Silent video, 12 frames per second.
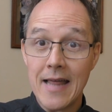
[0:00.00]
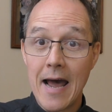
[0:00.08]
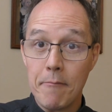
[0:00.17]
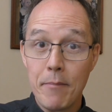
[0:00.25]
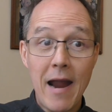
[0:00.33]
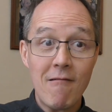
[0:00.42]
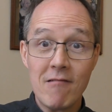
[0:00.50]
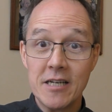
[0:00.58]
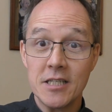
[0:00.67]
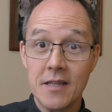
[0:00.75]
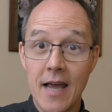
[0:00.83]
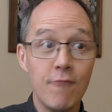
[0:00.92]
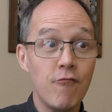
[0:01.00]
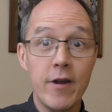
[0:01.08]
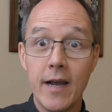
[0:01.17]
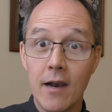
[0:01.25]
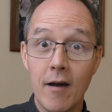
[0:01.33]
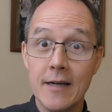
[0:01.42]
parish then
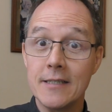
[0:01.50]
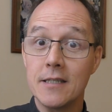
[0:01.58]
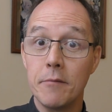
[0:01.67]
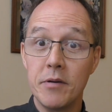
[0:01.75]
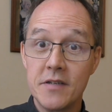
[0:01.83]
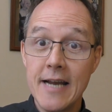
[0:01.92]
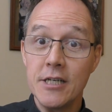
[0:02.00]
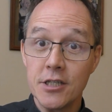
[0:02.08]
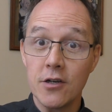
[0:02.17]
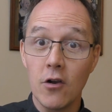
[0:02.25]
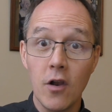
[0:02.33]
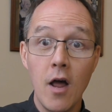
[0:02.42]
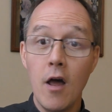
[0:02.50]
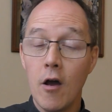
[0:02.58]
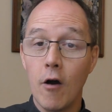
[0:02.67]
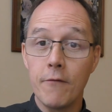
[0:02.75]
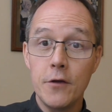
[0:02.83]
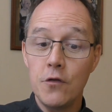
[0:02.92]
realised the potential
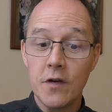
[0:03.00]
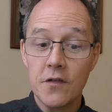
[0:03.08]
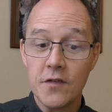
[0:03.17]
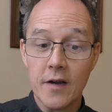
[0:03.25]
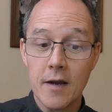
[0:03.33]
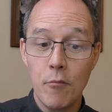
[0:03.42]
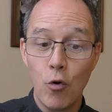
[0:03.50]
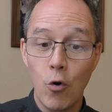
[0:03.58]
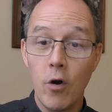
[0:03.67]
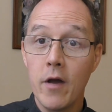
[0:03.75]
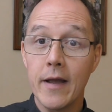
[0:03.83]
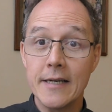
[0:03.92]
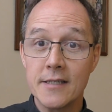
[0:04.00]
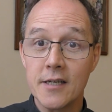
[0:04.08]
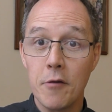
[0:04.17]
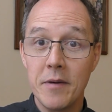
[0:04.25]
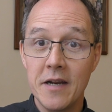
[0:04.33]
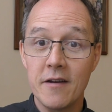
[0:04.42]
of using Sycamore in so
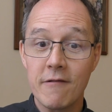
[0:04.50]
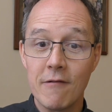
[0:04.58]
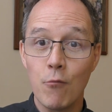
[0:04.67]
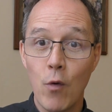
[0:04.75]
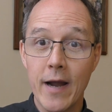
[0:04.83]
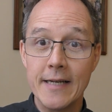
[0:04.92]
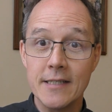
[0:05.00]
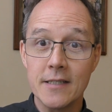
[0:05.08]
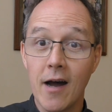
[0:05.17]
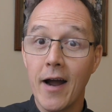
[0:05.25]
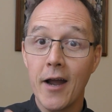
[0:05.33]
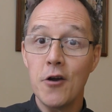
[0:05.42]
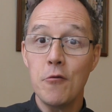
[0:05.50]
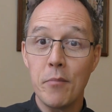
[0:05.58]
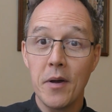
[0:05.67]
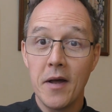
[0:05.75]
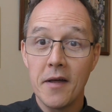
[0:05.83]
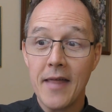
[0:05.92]
many different ways. I hope
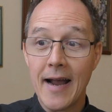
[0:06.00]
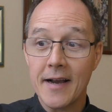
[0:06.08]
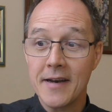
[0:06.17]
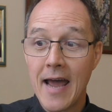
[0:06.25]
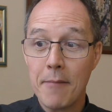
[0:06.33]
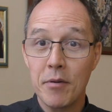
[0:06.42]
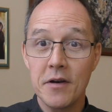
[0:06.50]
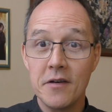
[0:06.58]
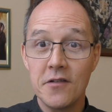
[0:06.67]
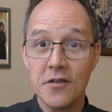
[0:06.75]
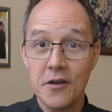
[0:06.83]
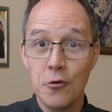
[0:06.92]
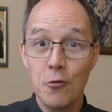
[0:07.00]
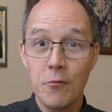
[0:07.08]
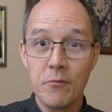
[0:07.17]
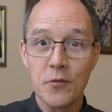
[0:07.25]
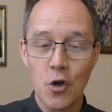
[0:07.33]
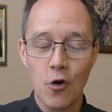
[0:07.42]
that can happen to you,
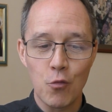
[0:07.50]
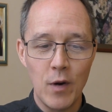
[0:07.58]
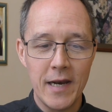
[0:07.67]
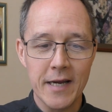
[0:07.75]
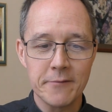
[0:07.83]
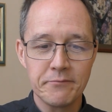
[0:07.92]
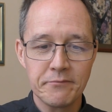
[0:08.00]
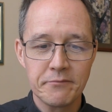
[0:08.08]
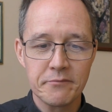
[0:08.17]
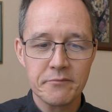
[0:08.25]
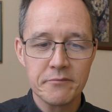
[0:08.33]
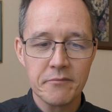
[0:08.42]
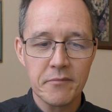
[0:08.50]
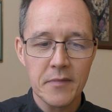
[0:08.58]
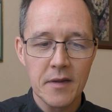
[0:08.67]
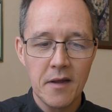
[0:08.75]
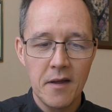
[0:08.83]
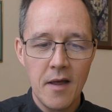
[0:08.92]
God willing.
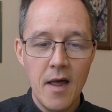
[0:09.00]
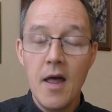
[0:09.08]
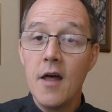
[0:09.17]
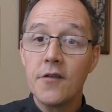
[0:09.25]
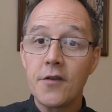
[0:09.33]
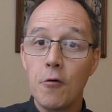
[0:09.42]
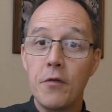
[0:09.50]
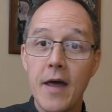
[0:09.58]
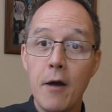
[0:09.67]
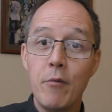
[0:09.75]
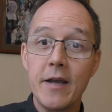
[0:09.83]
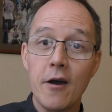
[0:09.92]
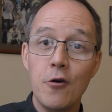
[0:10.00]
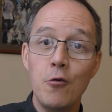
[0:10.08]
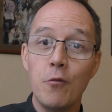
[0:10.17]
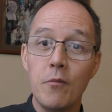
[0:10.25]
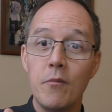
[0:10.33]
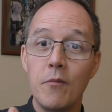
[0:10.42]
So there we go,
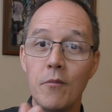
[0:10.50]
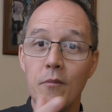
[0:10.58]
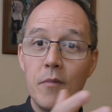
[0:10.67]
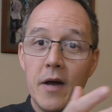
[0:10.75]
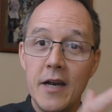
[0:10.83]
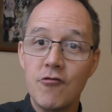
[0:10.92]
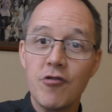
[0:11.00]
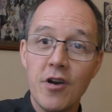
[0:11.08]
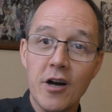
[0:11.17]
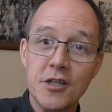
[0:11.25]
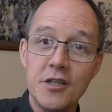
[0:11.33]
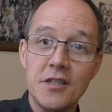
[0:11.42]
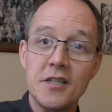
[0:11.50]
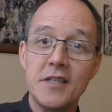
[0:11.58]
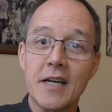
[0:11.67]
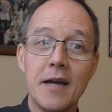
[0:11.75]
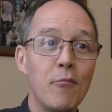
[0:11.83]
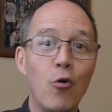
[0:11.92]
an introduction to
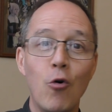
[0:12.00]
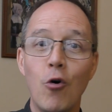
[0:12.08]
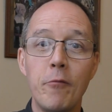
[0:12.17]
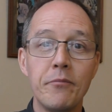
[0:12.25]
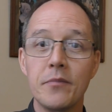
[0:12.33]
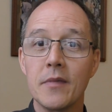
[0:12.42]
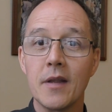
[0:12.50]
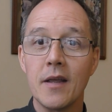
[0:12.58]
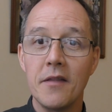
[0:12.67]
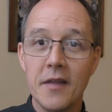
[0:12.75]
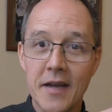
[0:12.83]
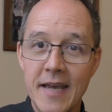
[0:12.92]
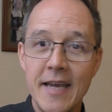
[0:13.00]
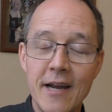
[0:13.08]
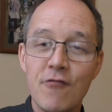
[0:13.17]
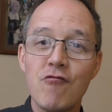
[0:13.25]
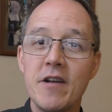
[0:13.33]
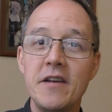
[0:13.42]
Sycamore, the key
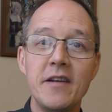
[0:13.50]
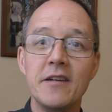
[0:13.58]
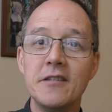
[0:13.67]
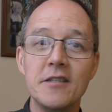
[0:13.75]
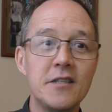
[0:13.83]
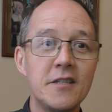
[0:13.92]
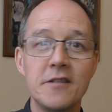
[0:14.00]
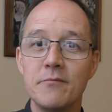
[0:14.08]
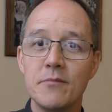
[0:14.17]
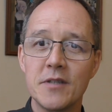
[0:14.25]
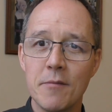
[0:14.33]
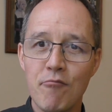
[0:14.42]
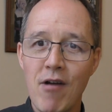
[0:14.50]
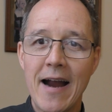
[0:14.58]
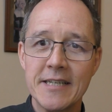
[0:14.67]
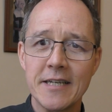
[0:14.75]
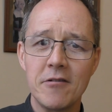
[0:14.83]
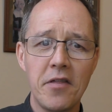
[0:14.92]
ingredients, some
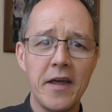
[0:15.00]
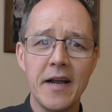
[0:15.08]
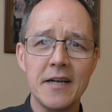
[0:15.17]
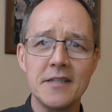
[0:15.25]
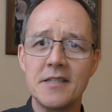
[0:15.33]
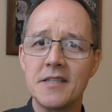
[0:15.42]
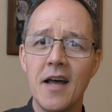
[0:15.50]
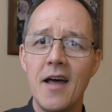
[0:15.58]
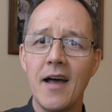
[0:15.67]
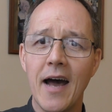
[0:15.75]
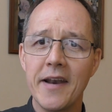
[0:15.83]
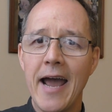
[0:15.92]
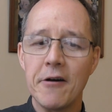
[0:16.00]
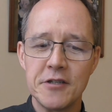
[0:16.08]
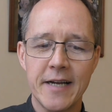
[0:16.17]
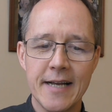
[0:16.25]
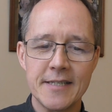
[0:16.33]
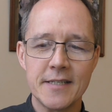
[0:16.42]
practical things, and how to
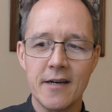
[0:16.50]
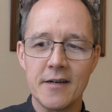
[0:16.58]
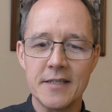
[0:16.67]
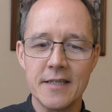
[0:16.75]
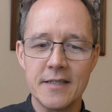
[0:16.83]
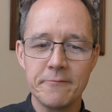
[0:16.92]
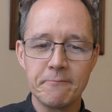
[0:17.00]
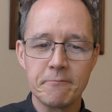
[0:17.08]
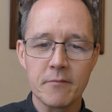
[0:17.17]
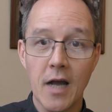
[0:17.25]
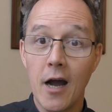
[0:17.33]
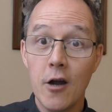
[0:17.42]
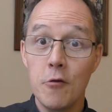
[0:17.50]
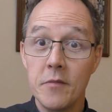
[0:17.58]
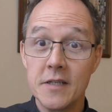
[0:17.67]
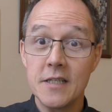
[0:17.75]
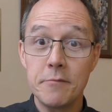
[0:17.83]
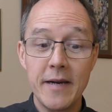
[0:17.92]
get started. I hope this
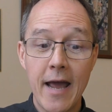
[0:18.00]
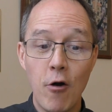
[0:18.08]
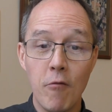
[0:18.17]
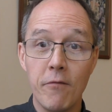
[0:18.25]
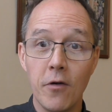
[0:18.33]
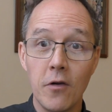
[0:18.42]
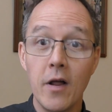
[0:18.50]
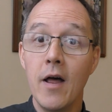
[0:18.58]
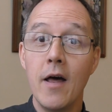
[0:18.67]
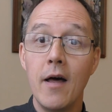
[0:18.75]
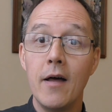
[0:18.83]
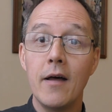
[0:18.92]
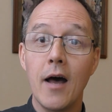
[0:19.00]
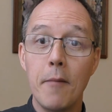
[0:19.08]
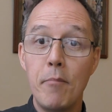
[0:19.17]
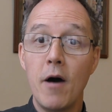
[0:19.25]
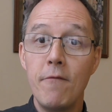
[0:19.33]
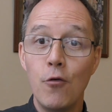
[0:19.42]
has been helpful.
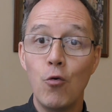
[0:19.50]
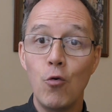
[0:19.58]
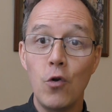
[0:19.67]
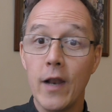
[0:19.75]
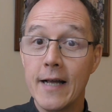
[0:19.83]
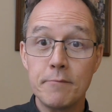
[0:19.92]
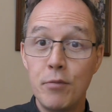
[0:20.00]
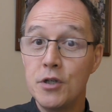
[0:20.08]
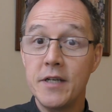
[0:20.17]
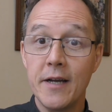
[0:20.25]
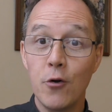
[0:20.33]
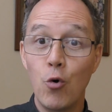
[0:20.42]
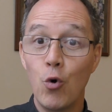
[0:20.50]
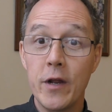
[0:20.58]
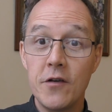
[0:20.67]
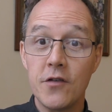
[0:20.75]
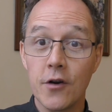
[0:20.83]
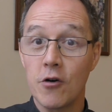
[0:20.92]
Above all, let's put it all
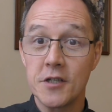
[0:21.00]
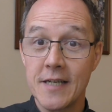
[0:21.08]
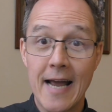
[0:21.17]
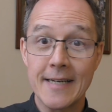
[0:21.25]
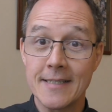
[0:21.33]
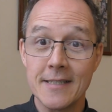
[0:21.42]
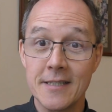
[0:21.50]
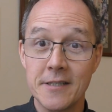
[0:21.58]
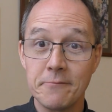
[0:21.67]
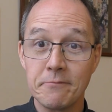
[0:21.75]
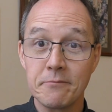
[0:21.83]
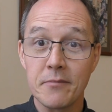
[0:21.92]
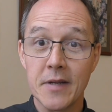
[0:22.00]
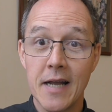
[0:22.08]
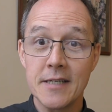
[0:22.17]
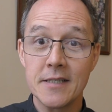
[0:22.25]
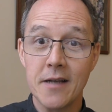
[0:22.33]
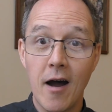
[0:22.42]
into God's hands.
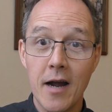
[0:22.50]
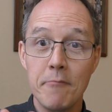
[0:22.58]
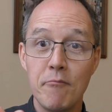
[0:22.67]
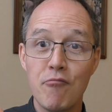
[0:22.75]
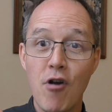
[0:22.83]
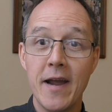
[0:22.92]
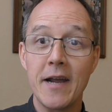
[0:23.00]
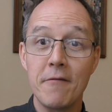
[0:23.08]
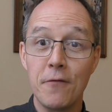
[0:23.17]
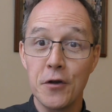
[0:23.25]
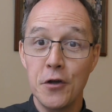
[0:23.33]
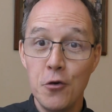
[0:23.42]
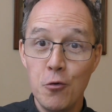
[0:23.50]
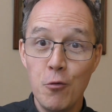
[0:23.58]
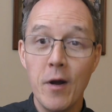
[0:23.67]
Yes, I'm praying for you,